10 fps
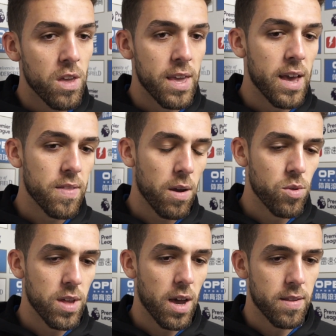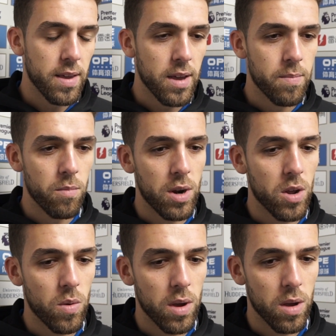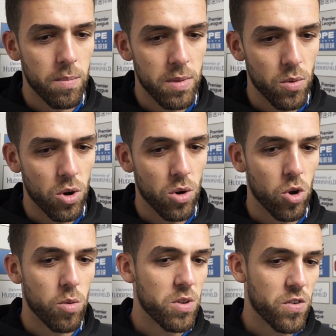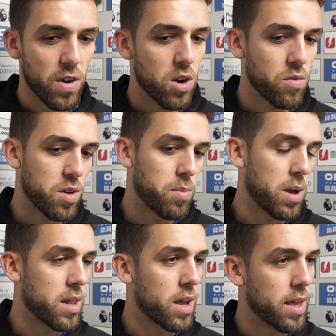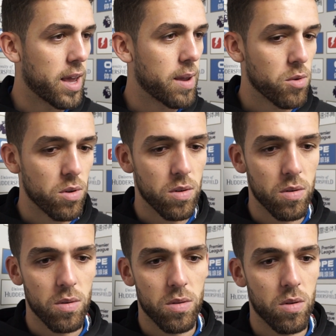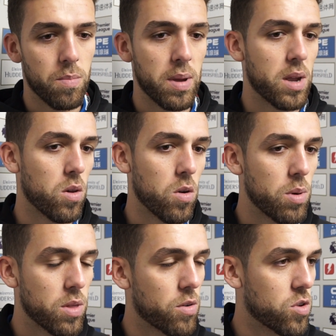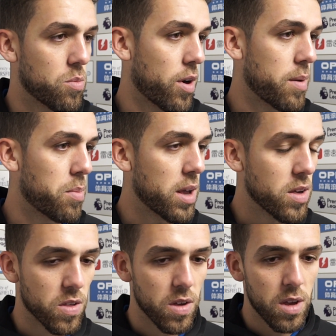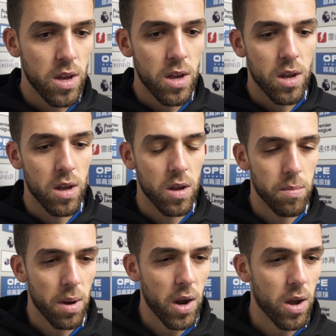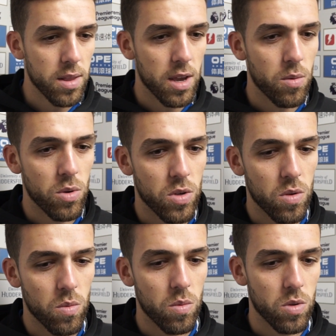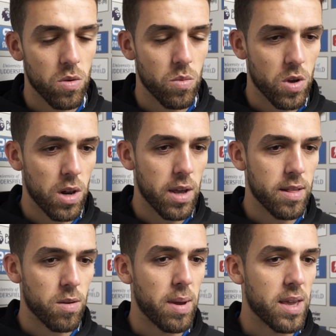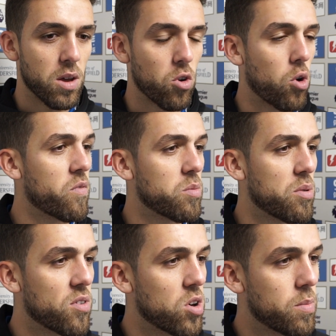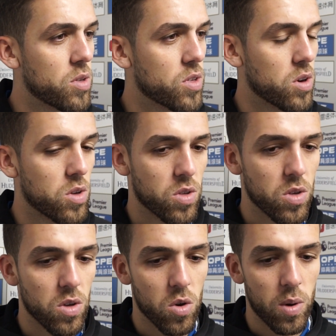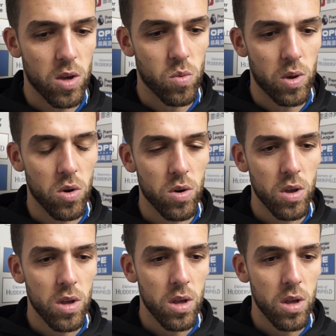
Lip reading: Yeah, that was the idea. We knew they were going to come and try and obviously play their game. They're a big club with some great players. Our idea was clear to make it uncomfortable for them as quick as we could.